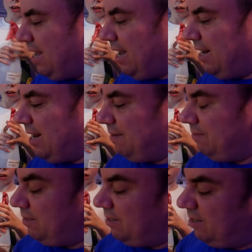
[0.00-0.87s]
And
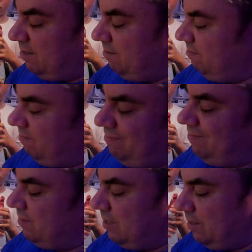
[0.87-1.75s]
after
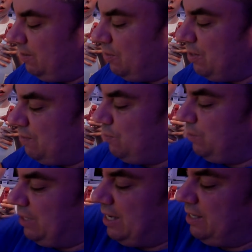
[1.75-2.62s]
know, three or four
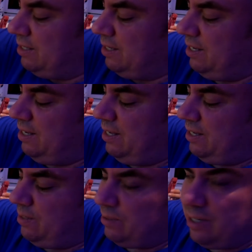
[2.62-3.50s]
days,
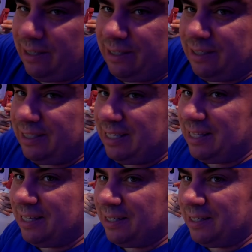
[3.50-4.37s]
you'll start to see
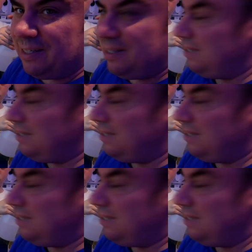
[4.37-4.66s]
the. Are